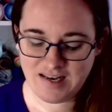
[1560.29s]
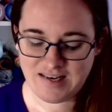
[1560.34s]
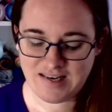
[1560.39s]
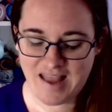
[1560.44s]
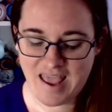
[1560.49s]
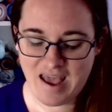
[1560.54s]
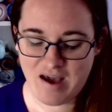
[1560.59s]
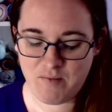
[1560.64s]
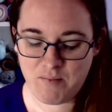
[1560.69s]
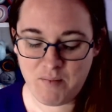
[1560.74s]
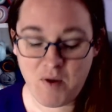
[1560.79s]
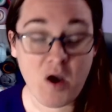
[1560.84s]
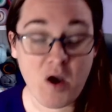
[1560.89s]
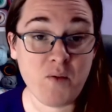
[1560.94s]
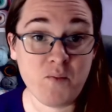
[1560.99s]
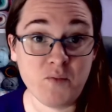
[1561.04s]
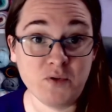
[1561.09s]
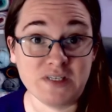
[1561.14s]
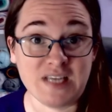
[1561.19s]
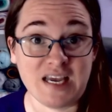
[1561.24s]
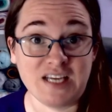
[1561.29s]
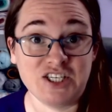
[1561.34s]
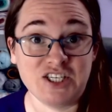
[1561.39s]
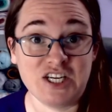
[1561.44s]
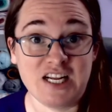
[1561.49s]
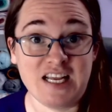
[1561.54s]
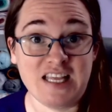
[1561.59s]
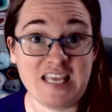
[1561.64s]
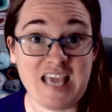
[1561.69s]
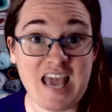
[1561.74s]
Now, mine was
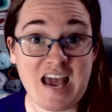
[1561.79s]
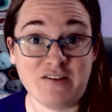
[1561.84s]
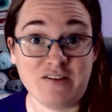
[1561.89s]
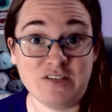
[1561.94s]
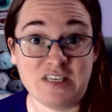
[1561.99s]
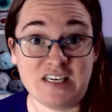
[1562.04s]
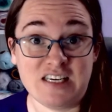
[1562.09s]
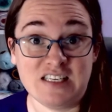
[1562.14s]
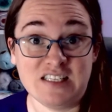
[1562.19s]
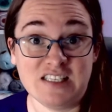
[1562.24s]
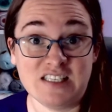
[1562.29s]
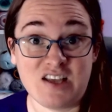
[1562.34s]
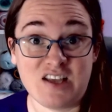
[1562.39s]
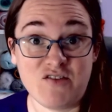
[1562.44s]
actually the Audi's So